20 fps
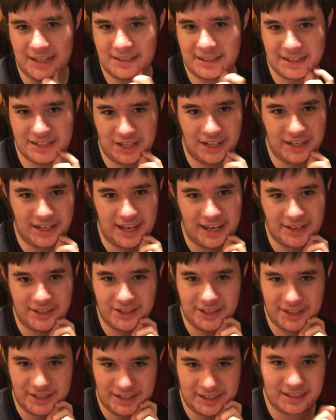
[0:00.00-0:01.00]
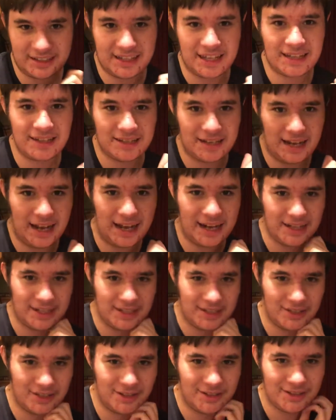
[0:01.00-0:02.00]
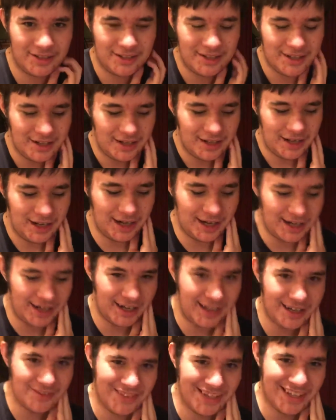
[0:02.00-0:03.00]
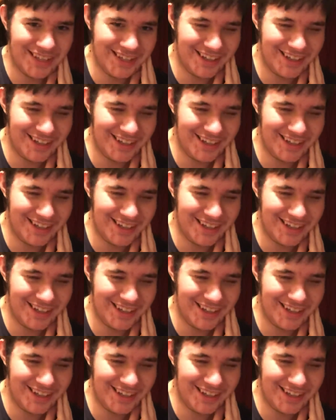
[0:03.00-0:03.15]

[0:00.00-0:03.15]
That's not an alien. Get that out of here. Um,